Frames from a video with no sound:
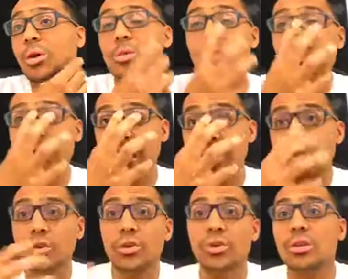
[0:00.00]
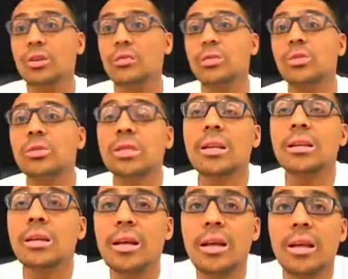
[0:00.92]
almost in the verge of
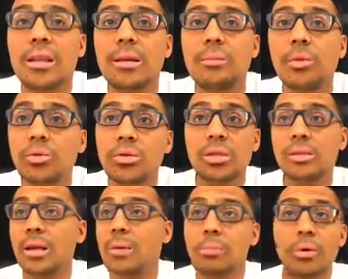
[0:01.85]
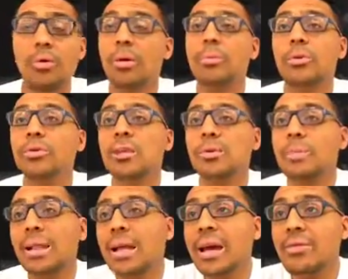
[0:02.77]
losing the most important person in
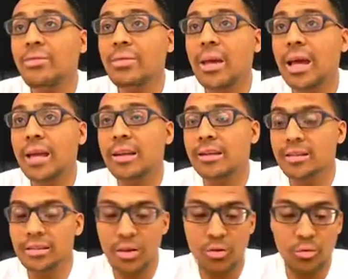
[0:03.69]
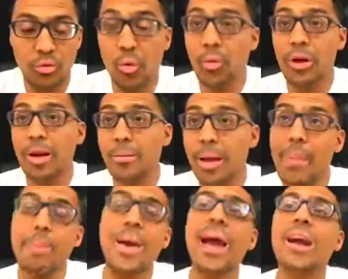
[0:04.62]
my life and, you know, ruining
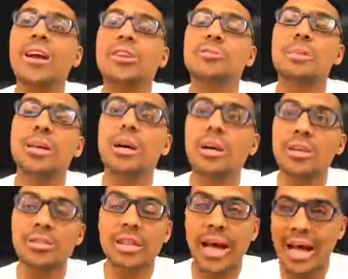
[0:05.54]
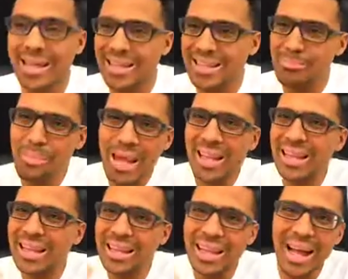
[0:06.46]
my marriage because I
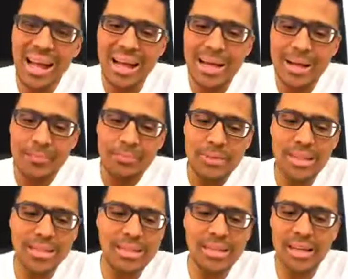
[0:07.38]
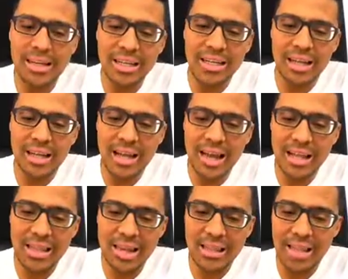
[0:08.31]
made a lot of necessarily,
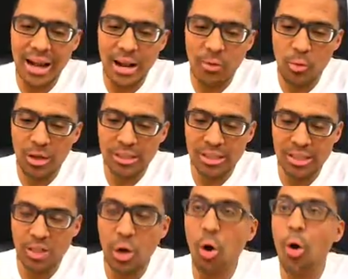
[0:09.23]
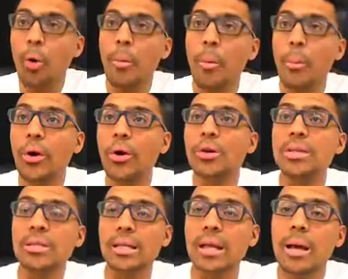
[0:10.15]
not that I was this horrible
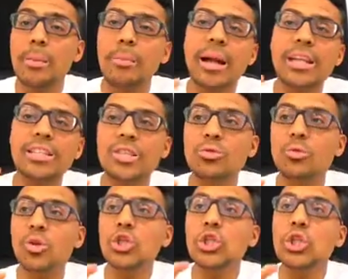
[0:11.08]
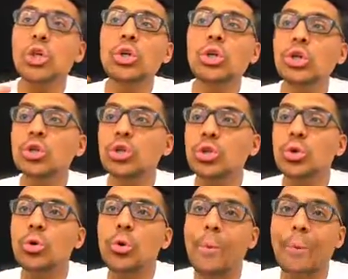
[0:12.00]
person, but I just was too good
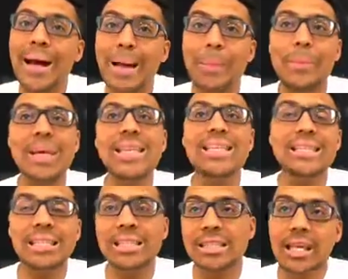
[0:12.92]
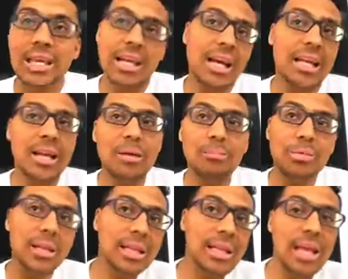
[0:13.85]
to my business and
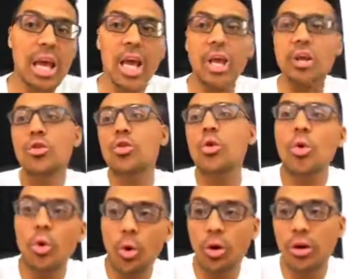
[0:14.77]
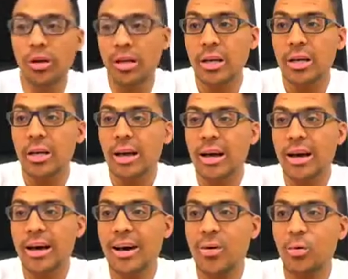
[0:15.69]
completely ignored
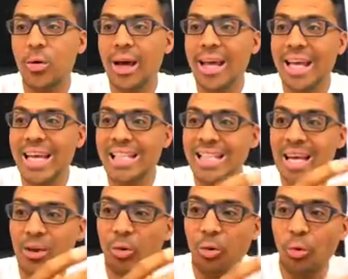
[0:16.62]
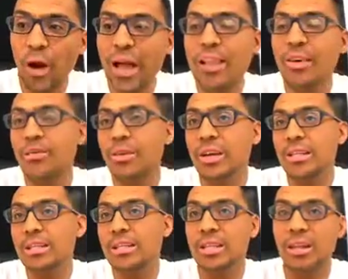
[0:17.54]
what is
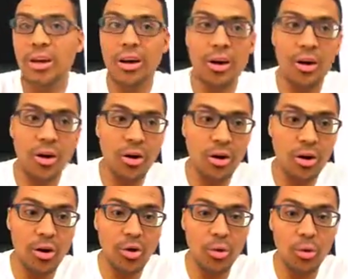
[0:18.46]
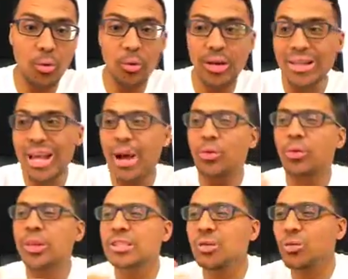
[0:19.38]
irrelevant or what that
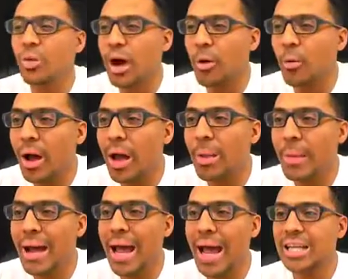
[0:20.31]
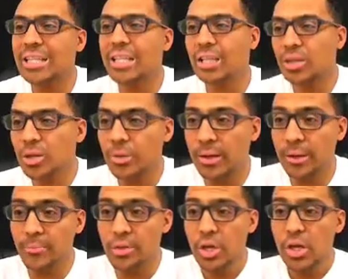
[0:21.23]
reason why am I actually doing it.